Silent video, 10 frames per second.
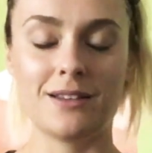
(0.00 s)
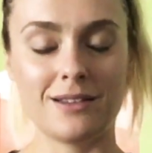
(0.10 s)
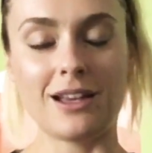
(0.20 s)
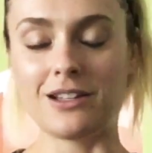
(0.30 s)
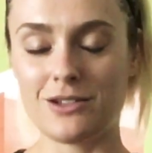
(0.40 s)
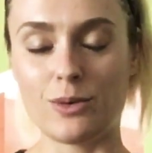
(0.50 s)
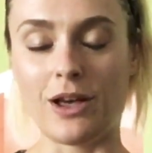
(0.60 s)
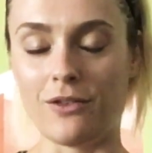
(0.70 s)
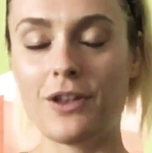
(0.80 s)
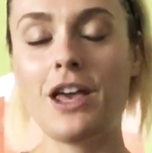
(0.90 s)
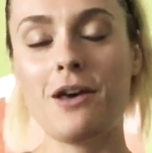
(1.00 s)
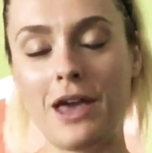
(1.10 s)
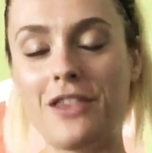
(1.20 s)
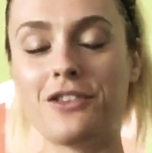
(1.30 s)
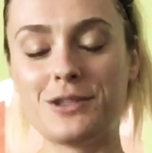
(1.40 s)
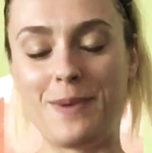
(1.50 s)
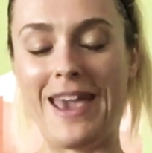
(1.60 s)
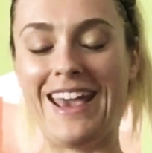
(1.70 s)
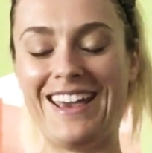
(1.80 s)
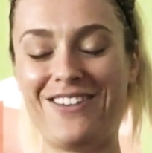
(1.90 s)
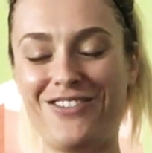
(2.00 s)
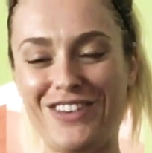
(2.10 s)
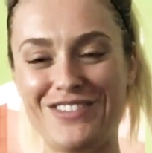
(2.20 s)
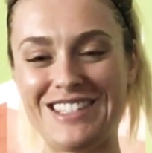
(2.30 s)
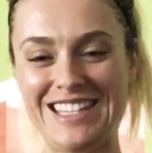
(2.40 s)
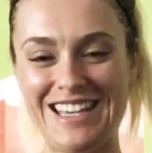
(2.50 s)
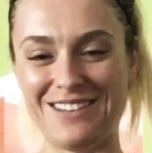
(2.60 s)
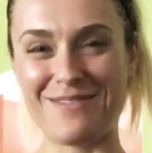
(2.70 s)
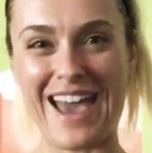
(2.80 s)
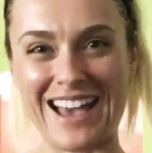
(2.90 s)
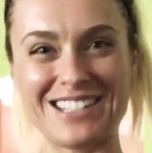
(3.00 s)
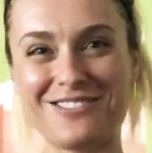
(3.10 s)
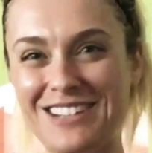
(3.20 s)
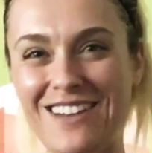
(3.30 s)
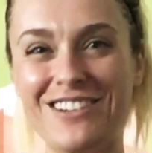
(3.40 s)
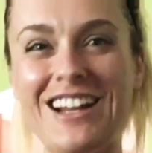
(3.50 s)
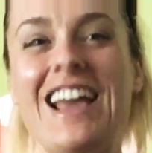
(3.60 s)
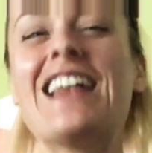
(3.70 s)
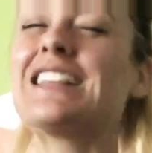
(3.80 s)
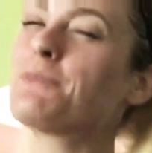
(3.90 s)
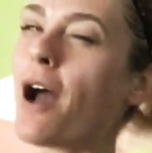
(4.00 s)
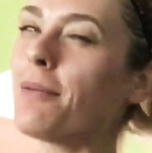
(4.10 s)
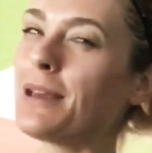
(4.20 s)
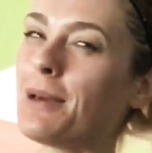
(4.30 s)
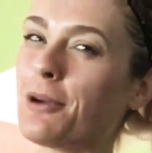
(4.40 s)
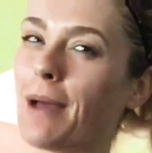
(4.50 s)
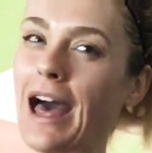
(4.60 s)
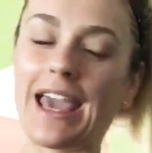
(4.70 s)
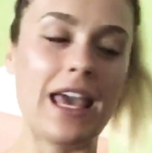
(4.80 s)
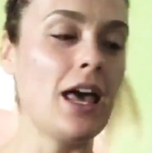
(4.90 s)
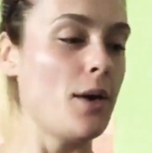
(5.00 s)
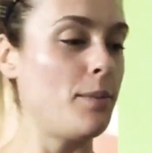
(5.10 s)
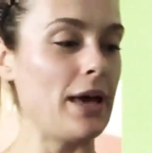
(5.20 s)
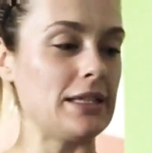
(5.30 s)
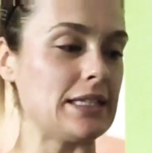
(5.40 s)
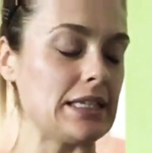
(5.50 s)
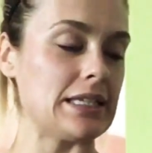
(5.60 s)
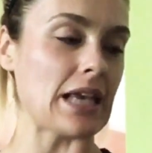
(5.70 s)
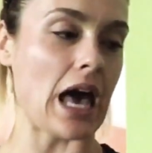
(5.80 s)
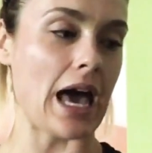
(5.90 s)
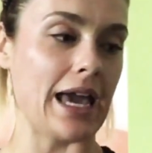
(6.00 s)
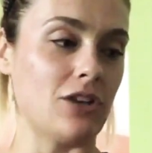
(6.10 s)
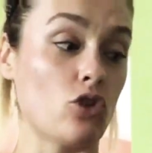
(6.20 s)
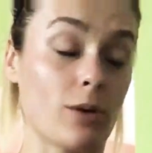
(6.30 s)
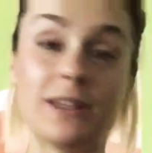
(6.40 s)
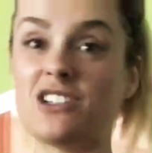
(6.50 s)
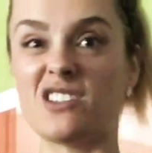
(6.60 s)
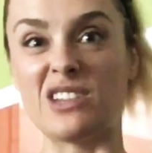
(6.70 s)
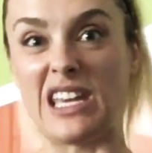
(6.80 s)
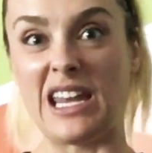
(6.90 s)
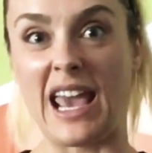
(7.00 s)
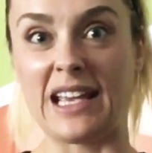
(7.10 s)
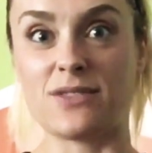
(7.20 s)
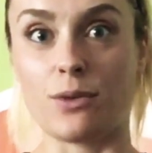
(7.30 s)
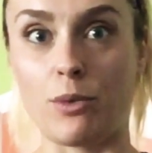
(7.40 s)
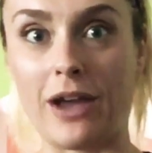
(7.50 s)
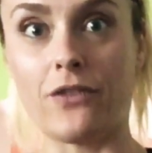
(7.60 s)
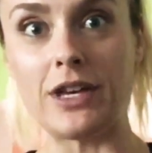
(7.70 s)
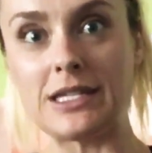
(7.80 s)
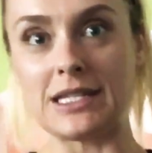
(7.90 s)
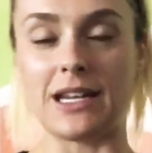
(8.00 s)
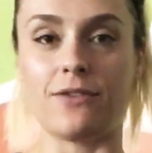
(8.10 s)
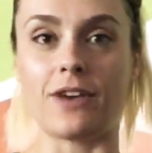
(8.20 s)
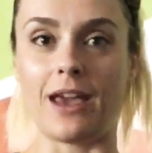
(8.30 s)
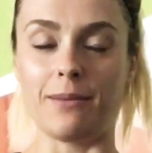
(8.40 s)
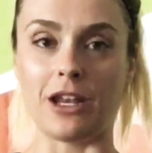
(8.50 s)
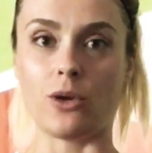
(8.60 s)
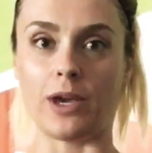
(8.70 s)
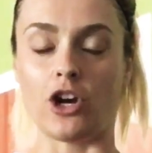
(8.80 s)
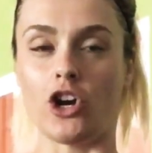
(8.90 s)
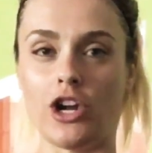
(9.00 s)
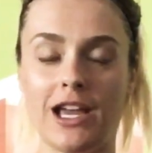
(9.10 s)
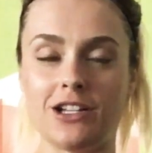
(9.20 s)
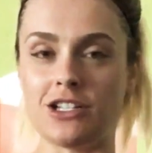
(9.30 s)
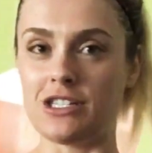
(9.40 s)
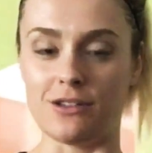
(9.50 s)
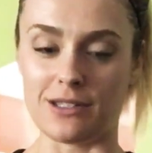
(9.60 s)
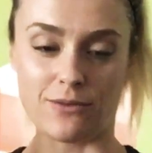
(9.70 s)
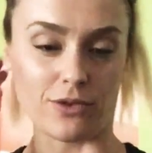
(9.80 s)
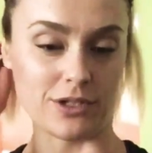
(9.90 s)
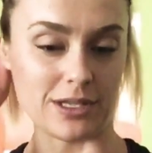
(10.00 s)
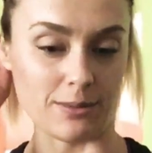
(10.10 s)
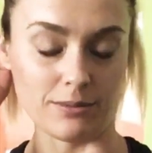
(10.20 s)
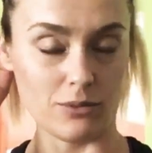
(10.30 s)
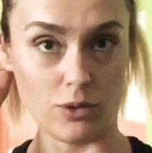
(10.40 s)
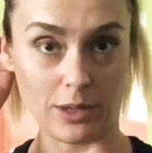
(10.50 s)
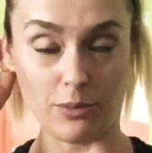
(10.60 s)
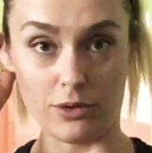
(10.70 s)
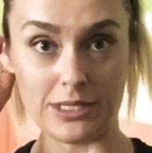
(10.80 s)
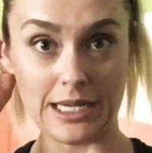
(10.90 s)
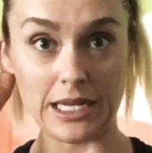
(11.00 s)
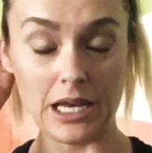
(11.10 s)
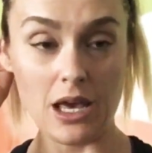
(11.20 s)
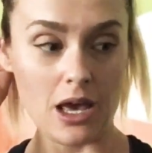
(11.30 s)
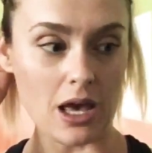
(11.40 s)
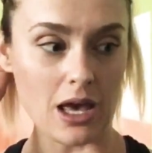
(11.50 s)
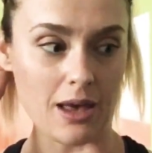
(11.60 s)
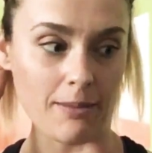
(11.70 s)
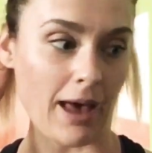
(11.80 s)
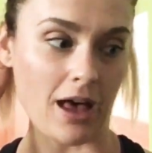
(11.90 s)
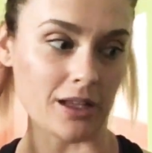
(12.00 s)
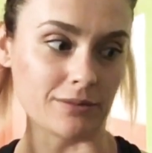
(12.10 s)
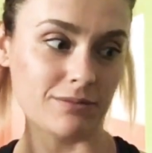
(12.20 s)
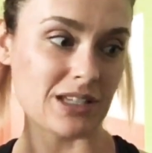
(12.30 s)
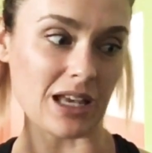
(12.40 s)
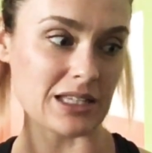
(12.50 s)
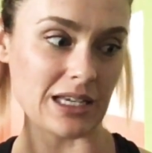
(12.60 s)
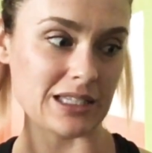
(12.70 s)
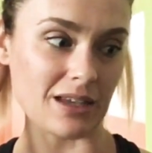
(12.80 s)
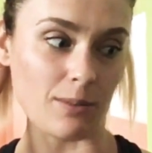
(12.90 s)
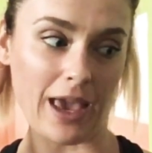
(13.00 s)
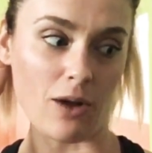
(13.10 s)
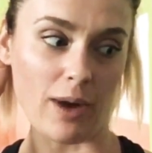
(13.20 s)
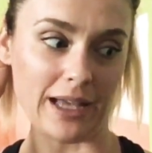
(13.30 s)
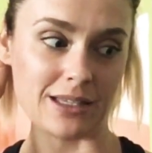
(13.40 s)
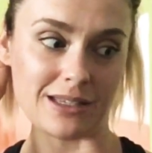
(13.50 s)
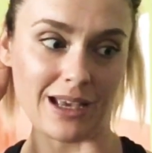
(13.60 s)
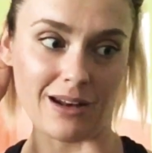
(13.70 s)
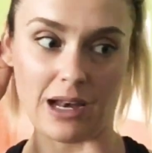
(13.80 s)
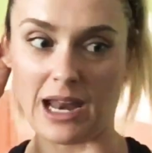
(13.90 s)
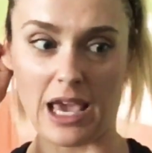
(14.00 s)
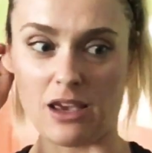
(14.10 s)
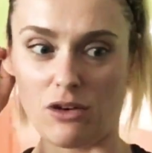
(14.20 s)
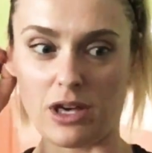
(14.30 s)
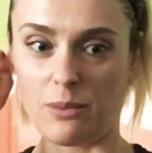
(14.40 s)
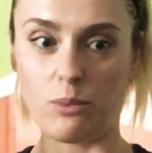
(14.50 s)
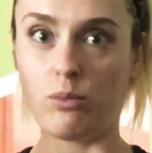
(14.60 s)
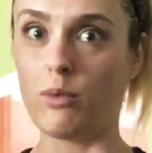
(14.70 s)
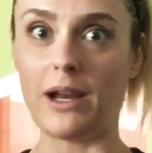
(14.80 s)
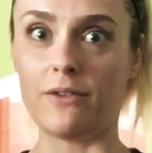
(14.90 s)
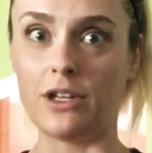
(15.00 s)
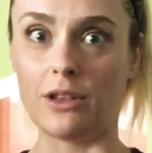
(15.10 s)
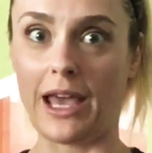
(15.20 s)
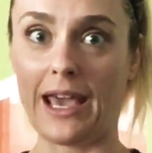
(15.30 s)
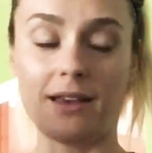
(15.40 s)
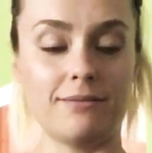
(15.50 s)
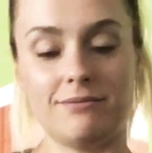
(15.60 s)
not 12, in those big 15 packs or whatever, that's probably a better buy. But since I normally just only eat eggs for breakfast, and if I'm in a quick hurry, I just use them for some quick protein, I'll saute some egg whites and an egg yolk up, whatever you'd like.